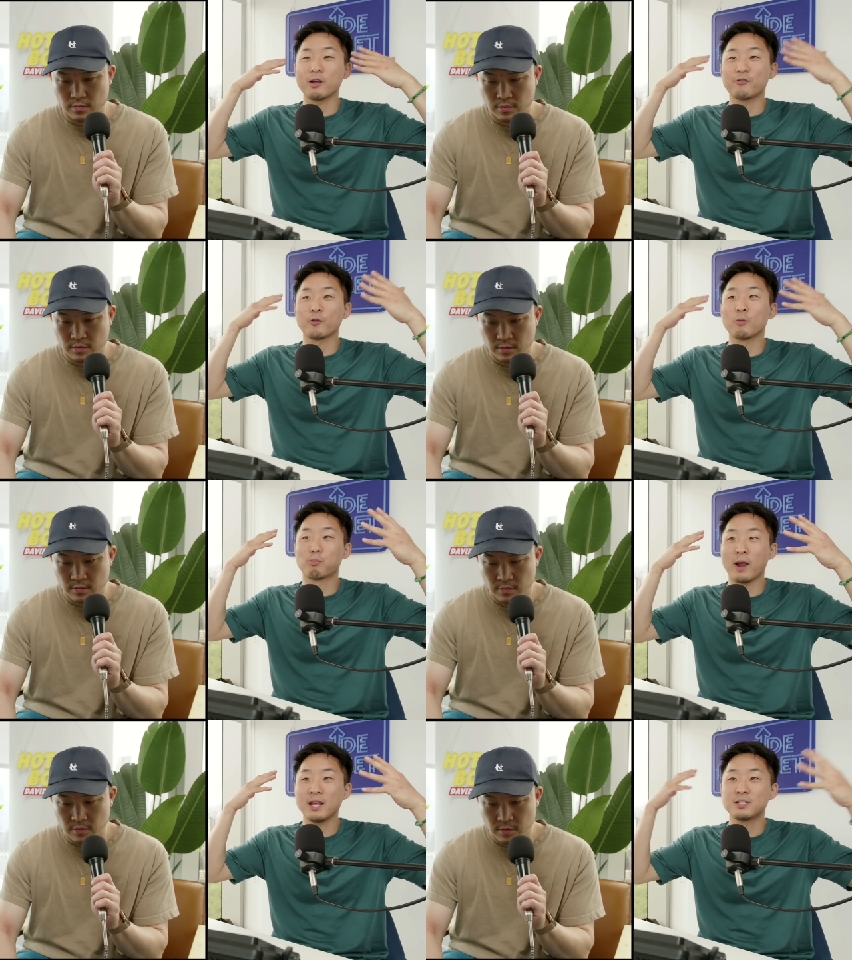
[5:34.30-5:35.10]
Speaker 1: for your
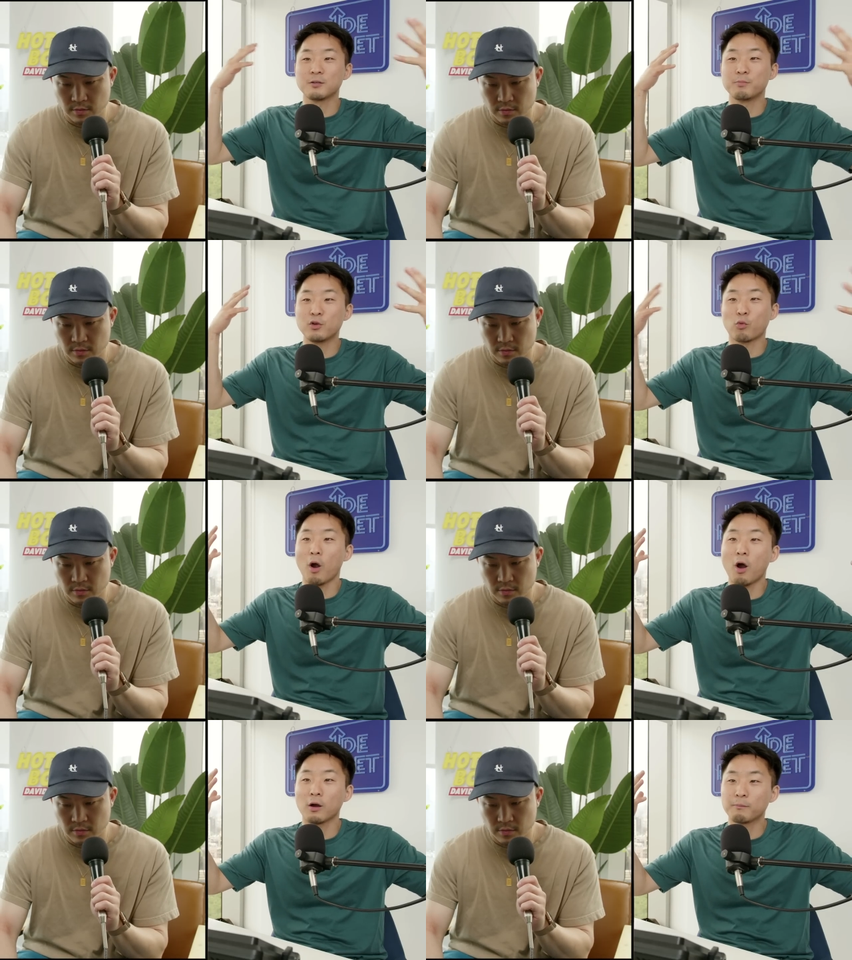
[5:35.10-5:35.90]
brain to be
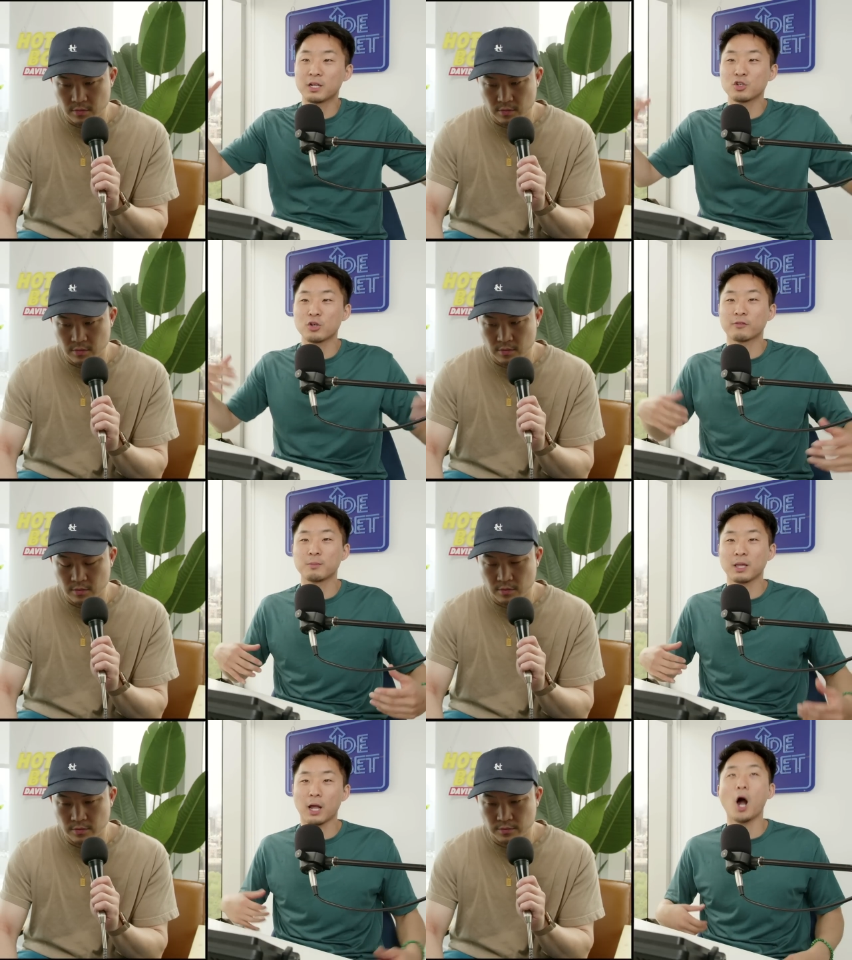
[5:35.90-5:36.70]
wrong because you have to
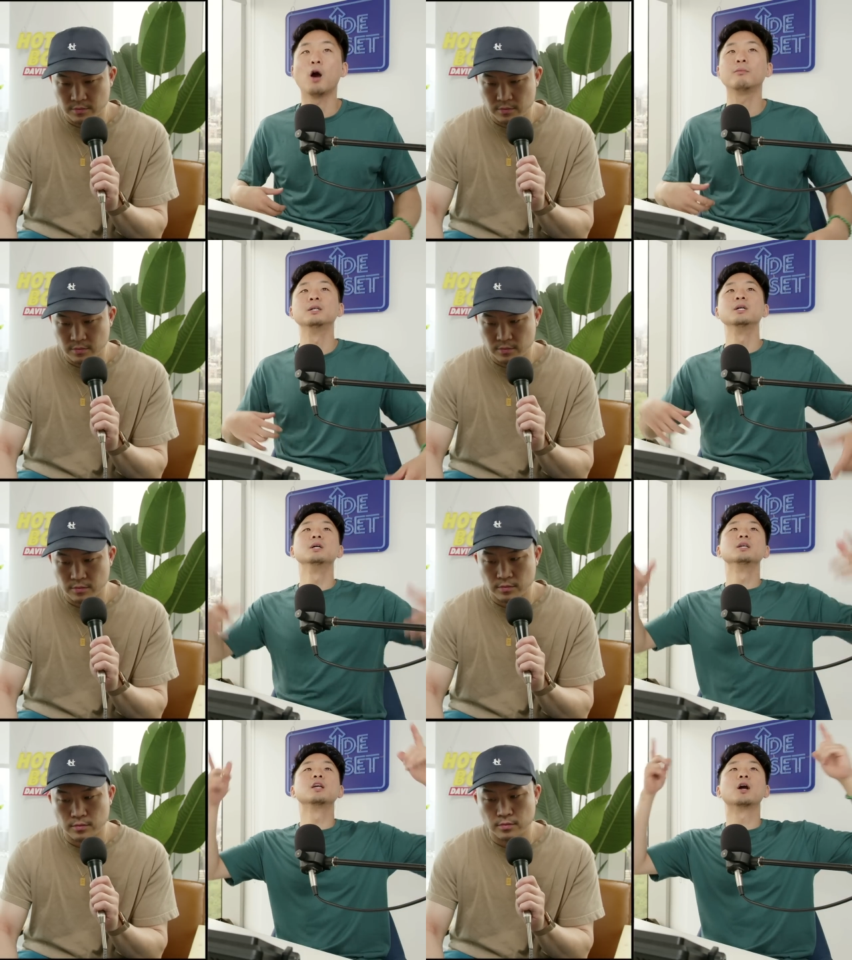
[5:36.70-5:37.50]
be like, oh,
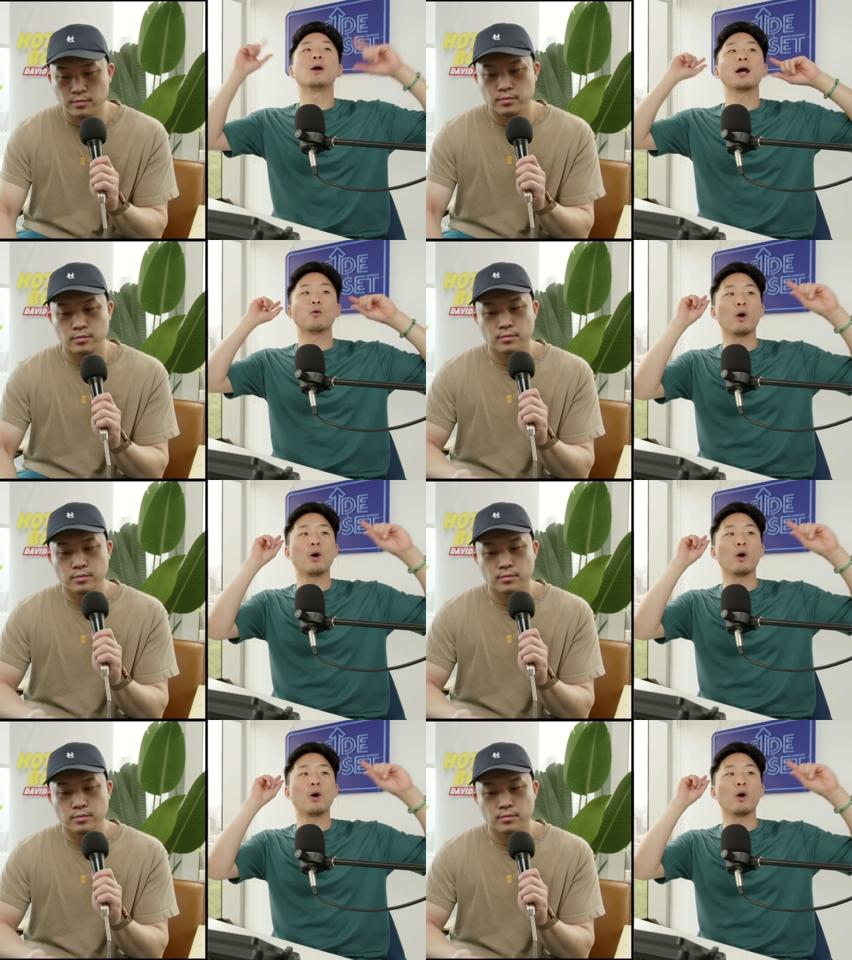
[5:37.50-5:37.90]
you know what?